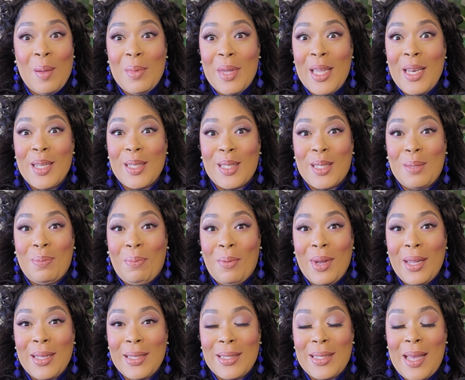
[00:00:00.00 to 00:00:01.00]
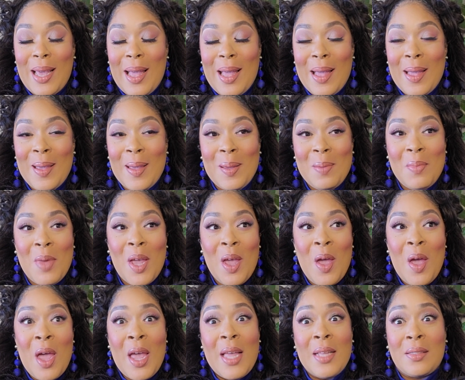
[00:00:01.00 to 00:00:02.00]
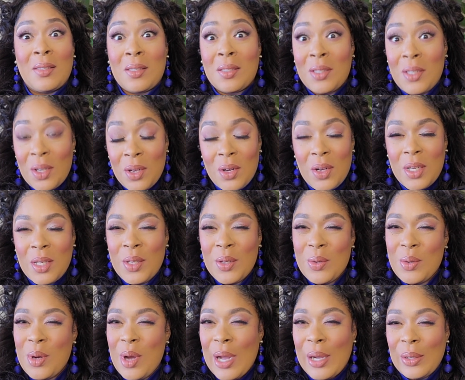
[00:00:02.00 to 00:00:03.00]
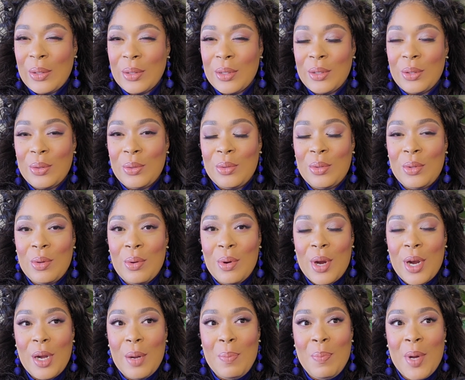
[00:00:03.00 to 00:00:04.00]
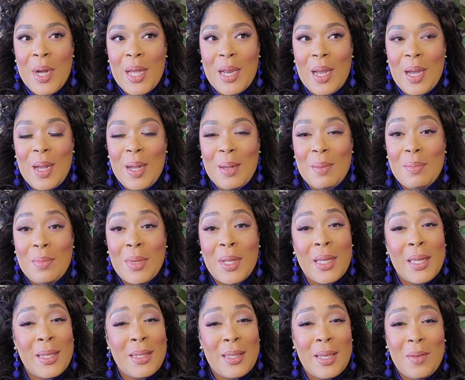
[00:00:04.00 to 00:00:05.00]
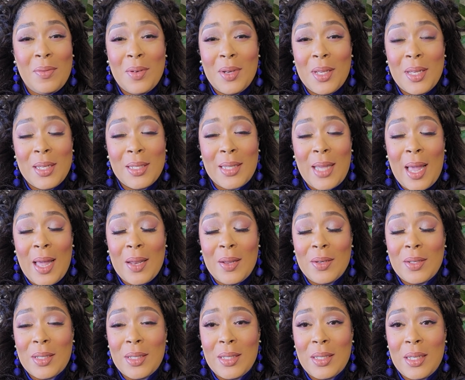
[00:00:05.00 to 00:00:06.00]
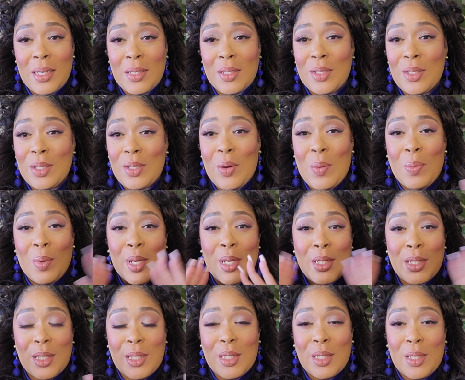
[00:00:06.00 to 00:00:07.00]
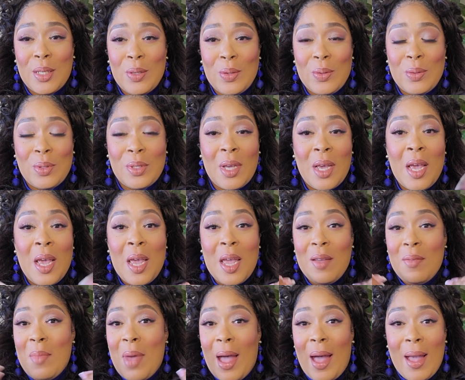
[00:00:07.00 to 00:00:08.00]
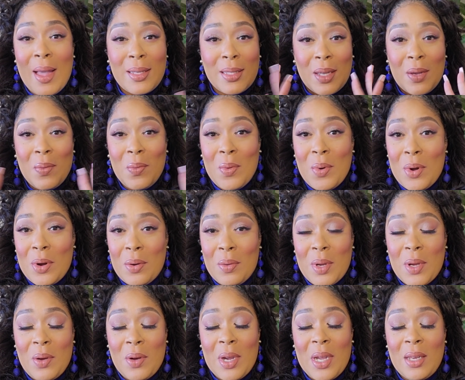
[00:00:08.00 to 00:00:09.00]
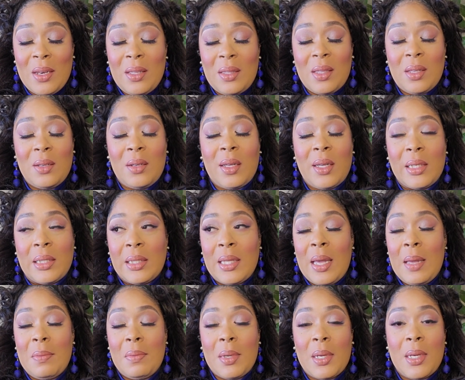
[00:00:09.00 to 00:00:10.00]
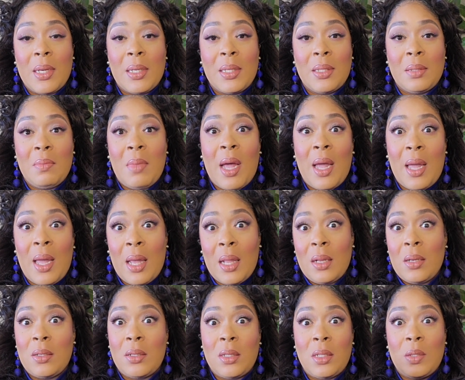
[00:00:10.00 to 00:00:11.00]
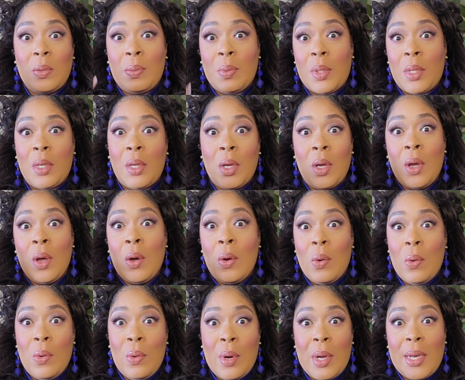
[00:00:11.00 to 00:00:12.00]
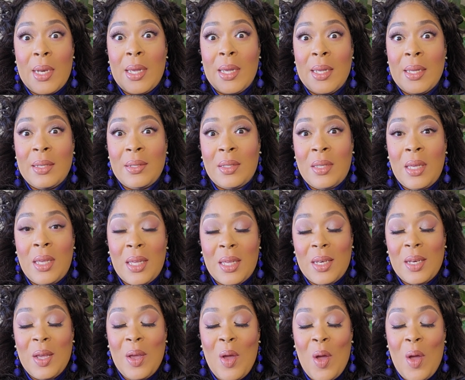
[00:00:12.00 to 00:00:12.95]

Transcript: It is springtime. It's still a little cold in New York, but it definitely is allergy season. So please excuse if my eyes get watery or anything like that because my allergies be on 10.